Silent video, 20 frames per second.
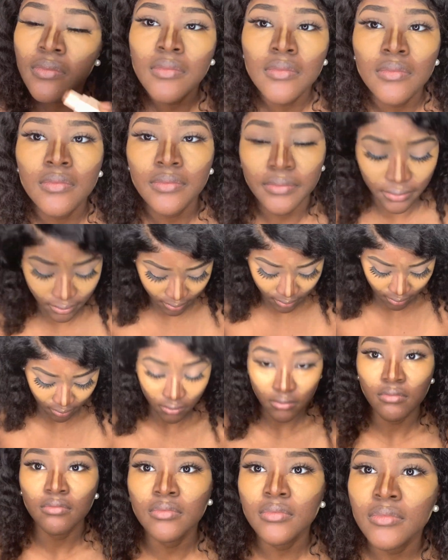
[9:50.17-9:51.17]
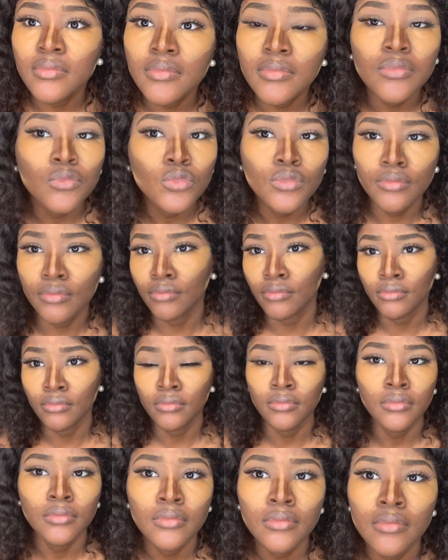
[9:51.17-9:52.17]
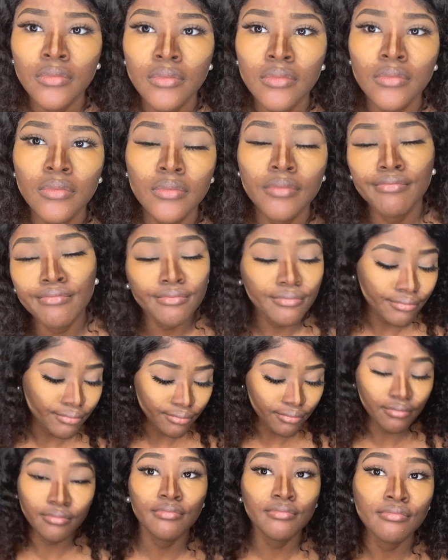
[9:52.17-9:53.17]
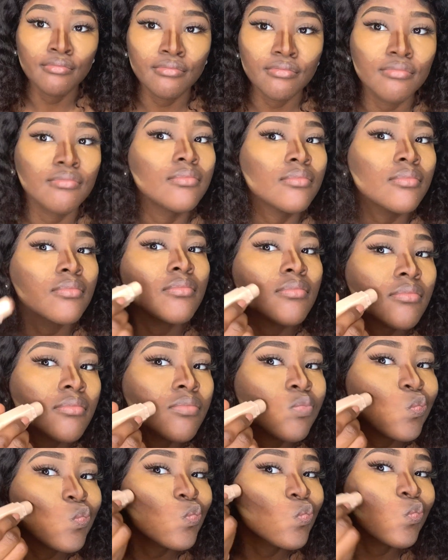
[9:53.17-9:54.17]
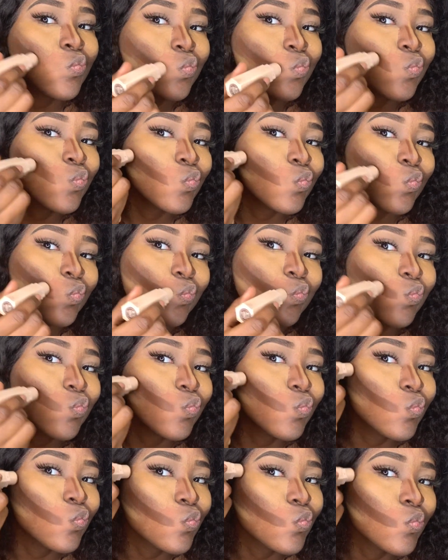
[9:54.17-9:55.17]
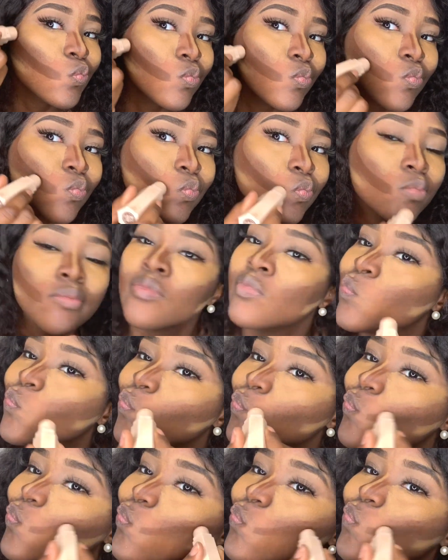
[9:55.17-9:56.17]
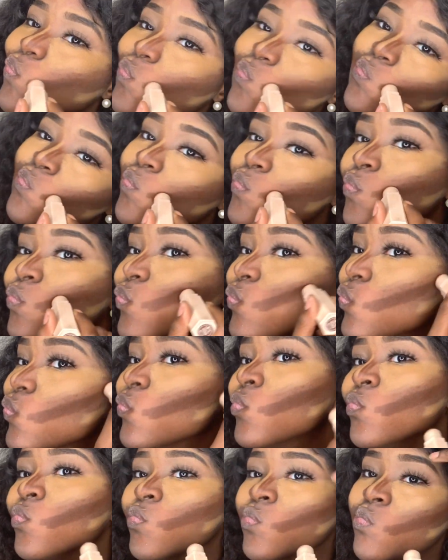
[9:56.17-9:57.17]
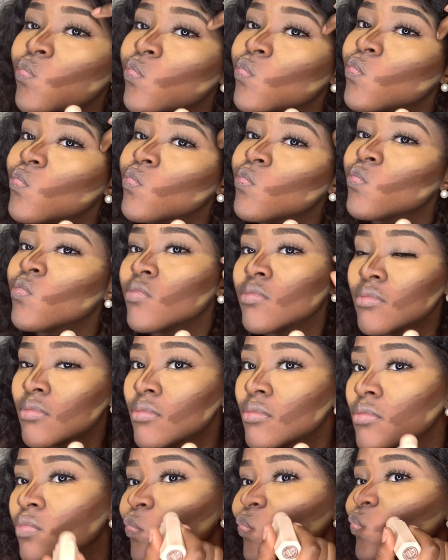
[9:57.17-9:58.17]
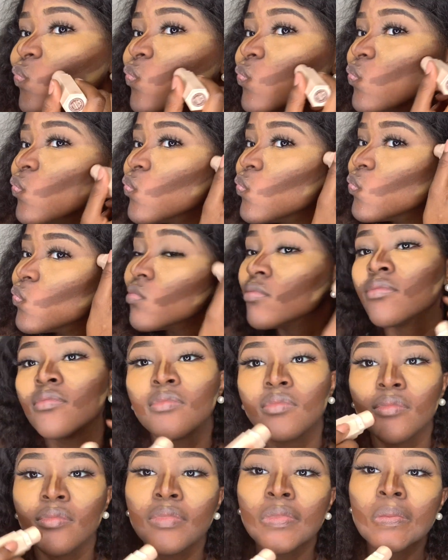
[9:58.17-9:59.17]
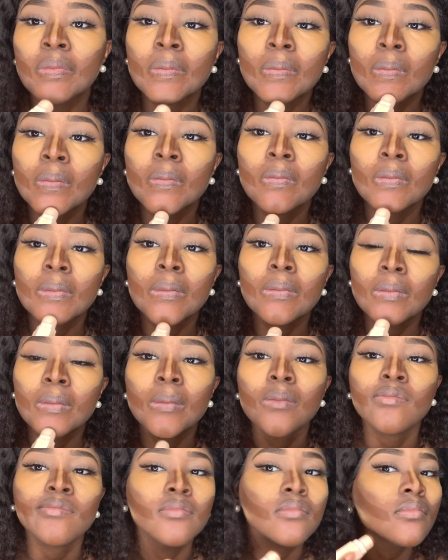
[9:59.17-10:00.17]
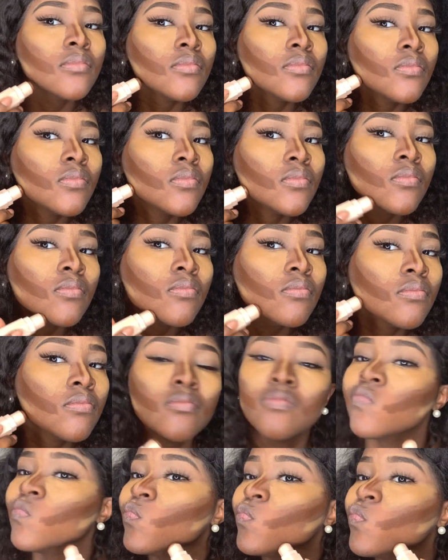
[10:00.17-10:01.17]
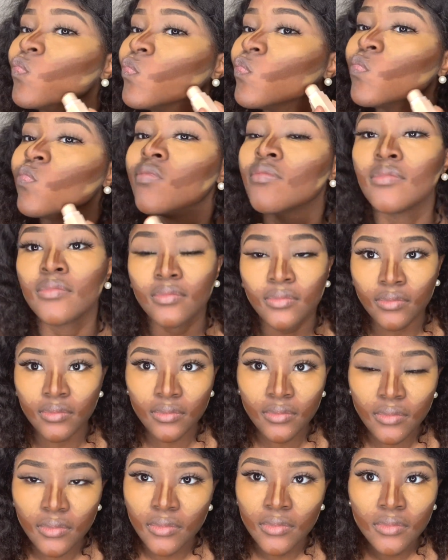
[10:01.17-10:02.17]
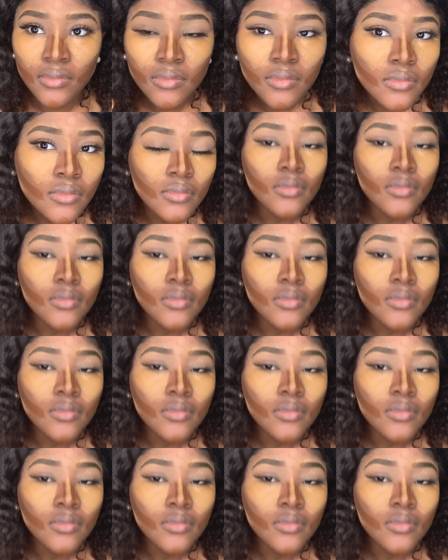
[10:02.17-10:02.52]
I just finished lining. I was like, oh well. But line my nose, then I'm going to line my cheekbones. And I'm gonna do the same thing I did with the Suede concealer. I'm gonna go over it again, once again, to make sure I